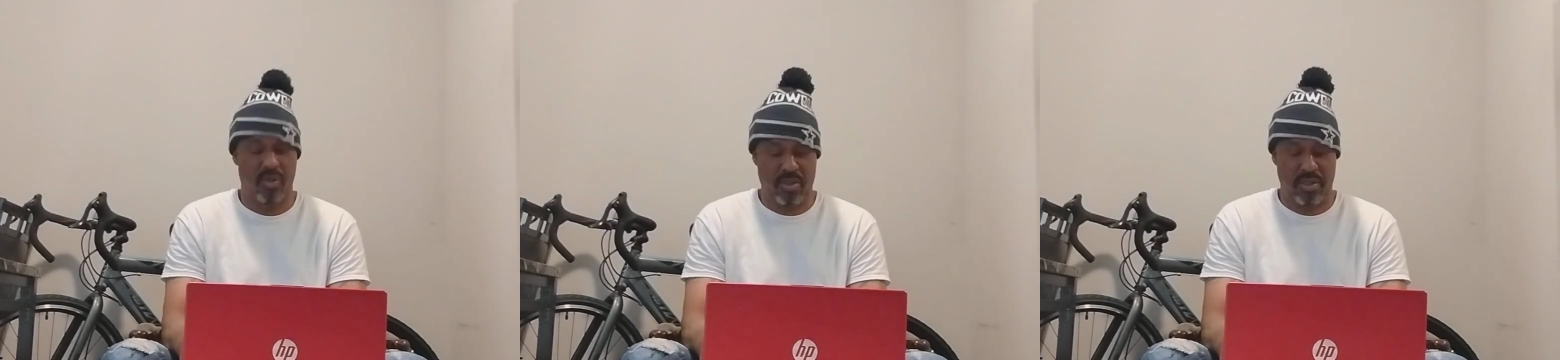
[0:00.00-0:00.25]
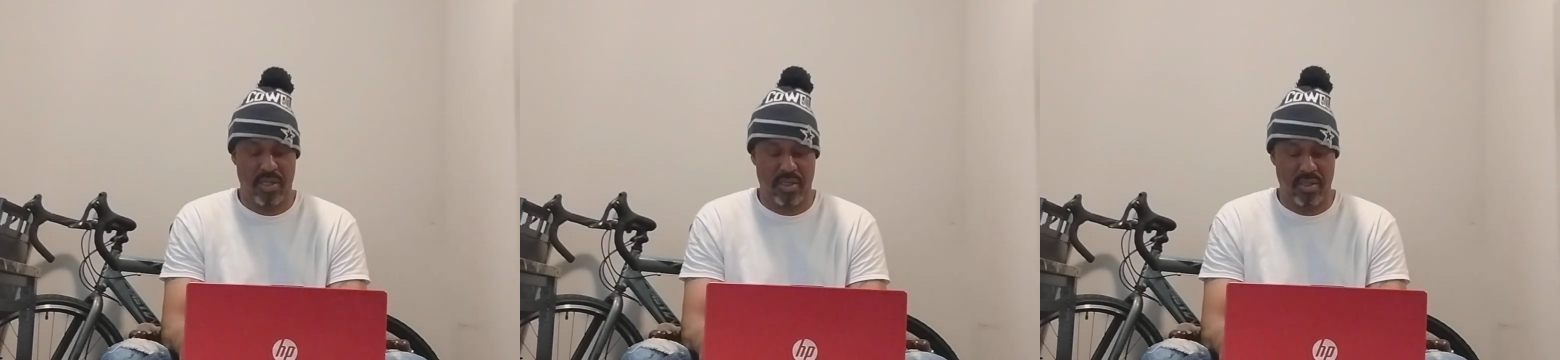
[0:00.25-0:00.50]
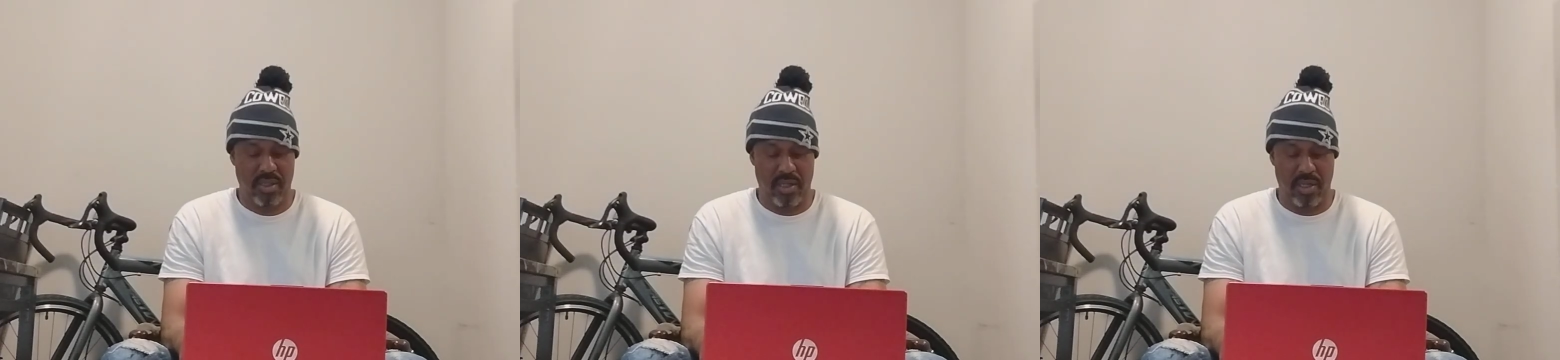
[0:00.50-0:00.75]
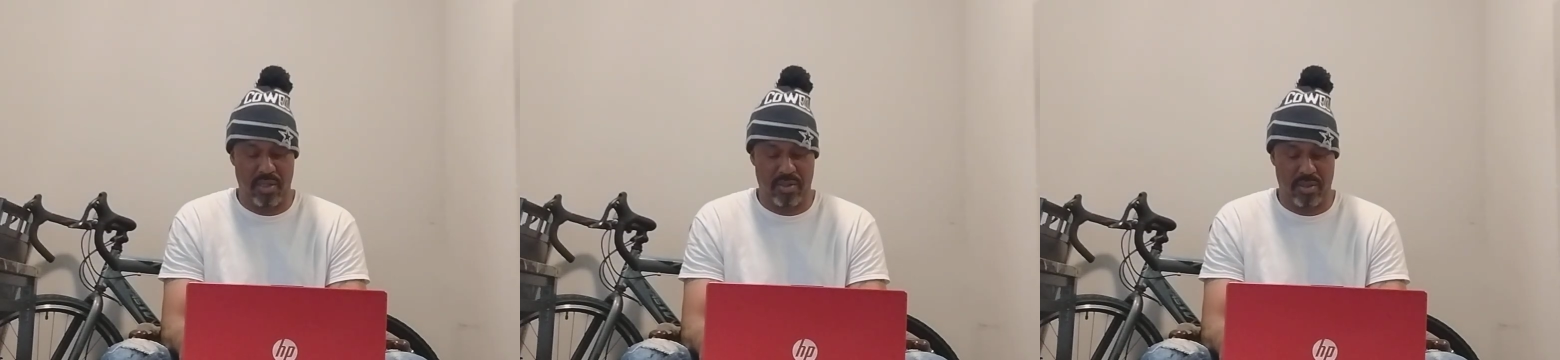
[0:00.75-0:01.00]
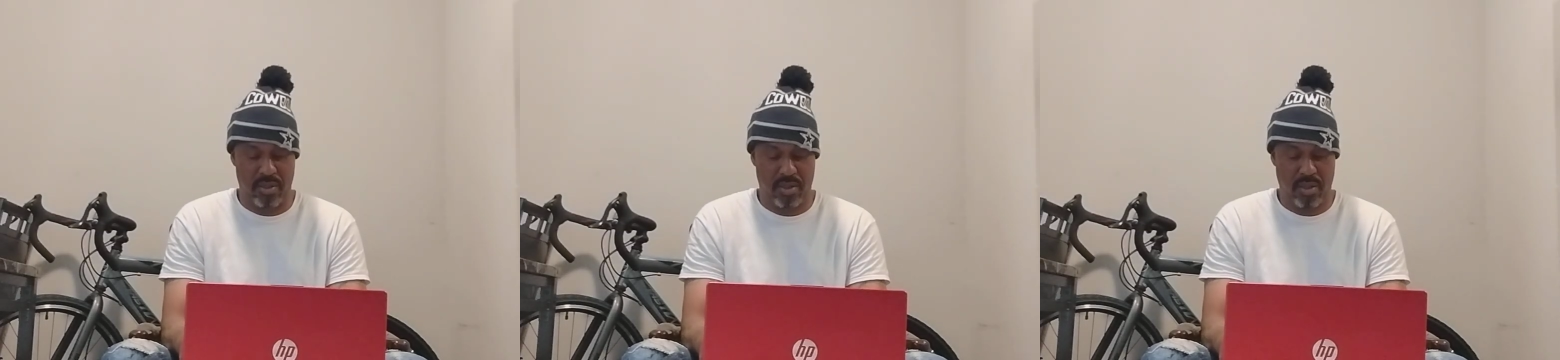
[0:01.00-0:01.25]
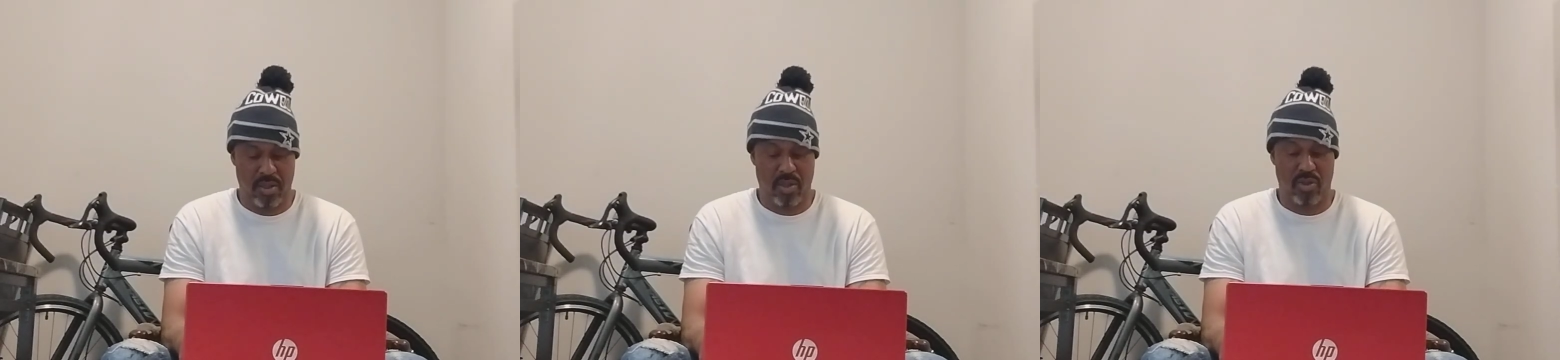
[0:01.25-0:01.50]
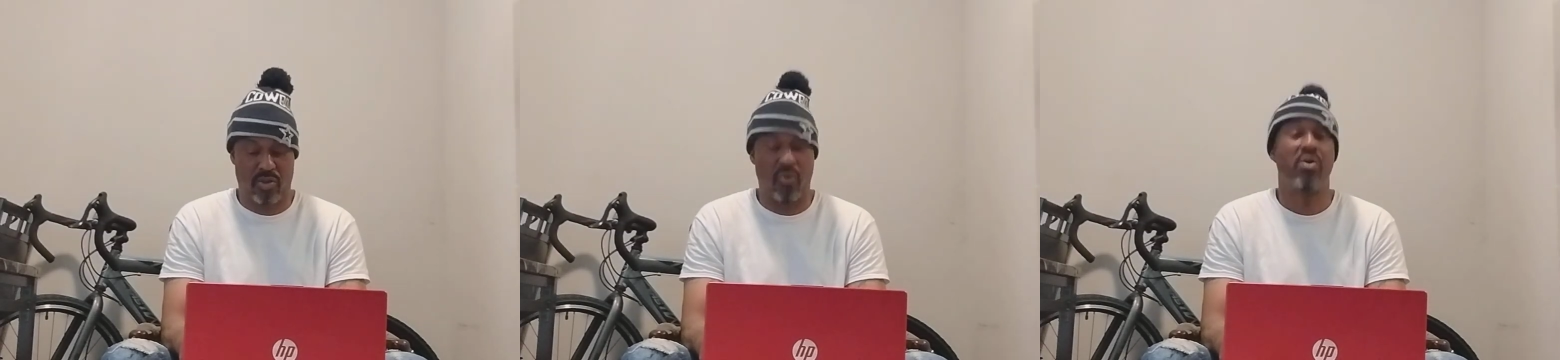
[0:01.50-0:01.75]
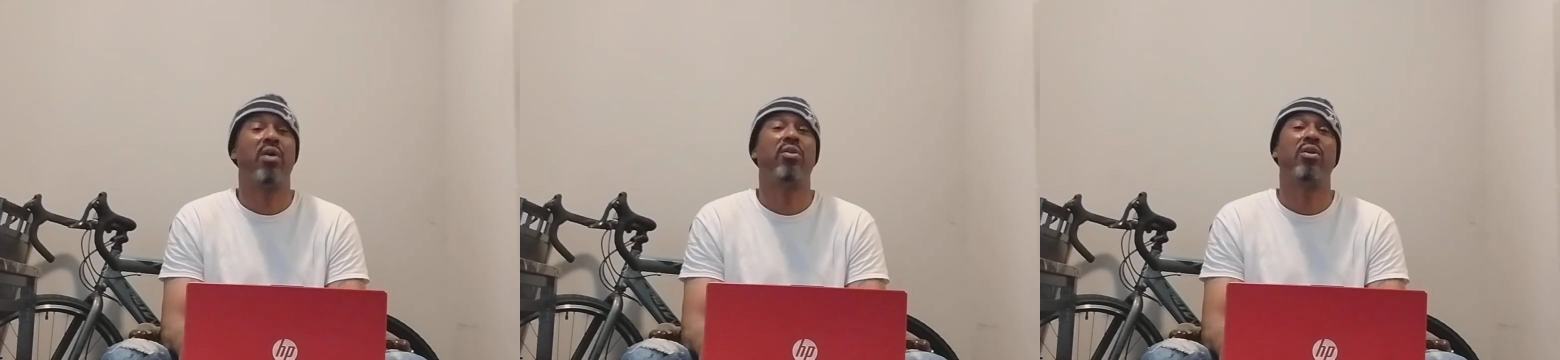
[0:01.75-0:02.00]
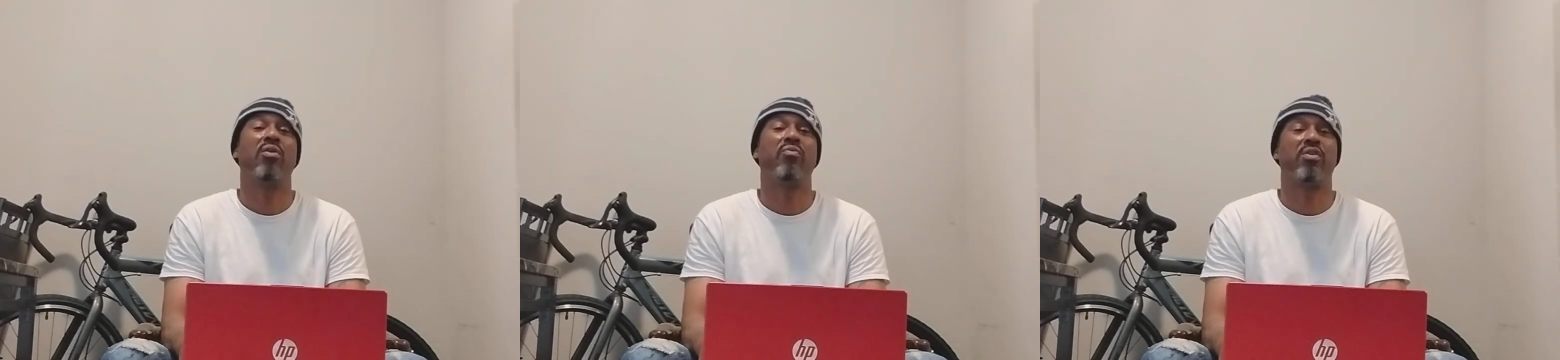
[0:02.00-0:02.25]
or their needs, showing a little